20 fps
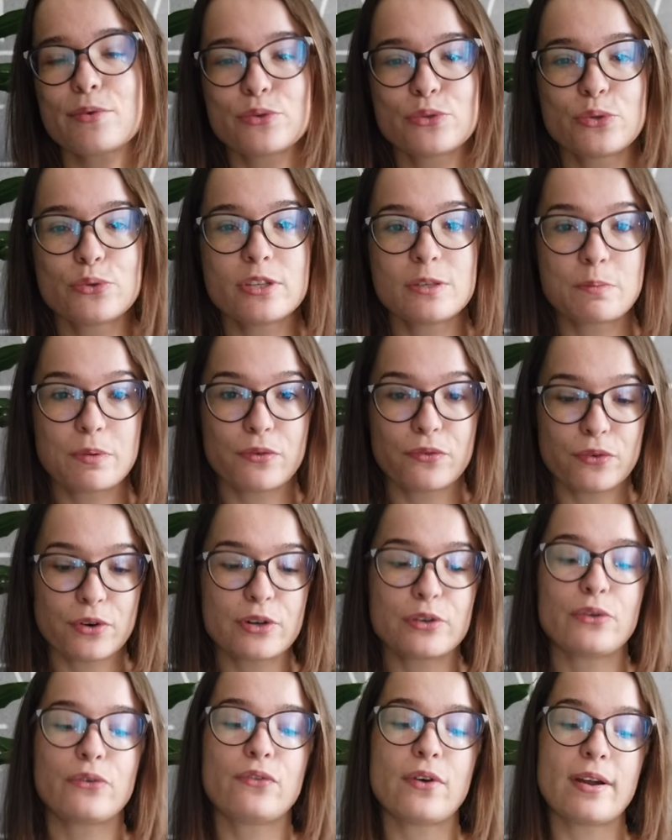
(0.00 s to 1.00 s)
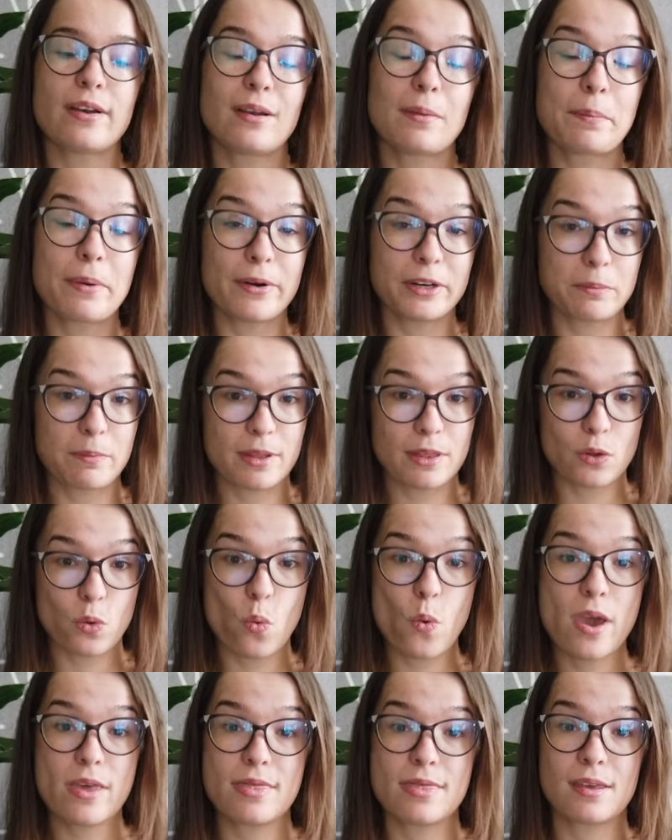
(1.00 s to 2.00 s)
most students prefer to find an
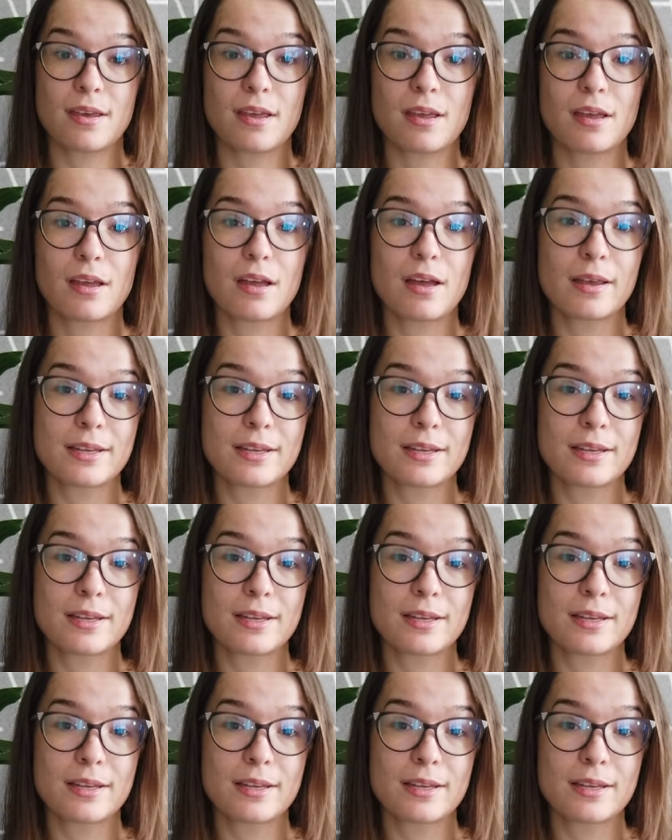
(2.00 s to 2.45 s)
apartment when